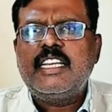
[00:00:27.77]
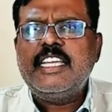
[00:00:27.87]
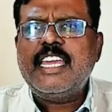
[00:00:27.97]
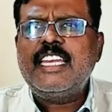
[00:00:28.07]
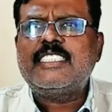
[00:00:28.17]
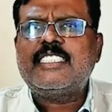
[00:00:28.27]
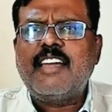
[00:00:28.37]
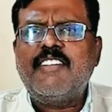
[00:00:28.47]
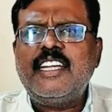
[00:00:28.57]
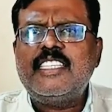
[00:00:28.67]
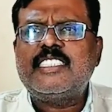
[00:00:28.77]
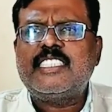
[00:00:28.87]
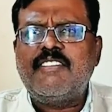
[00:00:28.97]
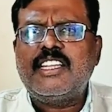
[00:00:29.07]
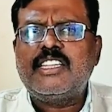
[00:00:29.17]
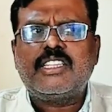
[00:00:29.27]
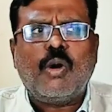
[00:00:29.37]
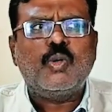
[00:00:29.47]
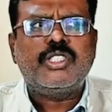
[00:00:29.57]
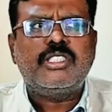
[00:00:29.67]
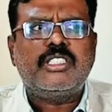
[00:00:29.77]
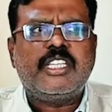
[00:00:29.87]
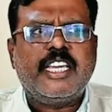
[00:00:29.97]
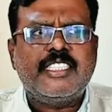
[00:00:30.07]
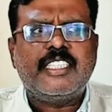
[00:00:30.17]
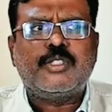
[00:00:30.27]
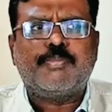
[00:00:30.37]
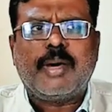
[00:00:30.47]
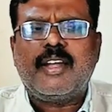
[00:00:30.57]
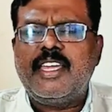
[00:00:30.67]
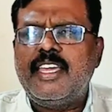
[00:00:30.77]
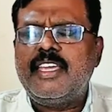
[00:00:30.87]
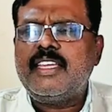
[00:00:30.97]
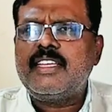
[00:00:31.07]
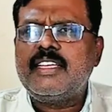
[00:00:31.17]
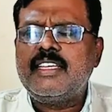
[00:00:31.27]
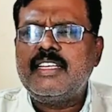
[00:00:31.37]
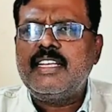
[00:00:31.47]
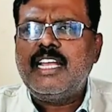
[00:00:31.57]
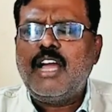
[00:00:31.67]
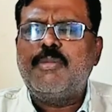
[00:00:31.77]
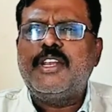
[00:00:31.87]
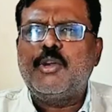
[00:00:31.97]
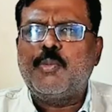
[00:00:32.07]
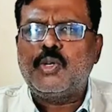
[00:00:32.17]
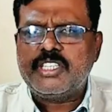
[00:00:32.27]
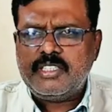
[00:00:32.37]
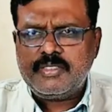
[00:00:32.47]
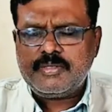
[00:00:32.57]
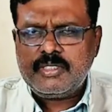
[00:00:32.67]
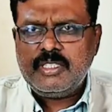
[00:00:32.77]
Nearly 77,000 cases per day have been reported.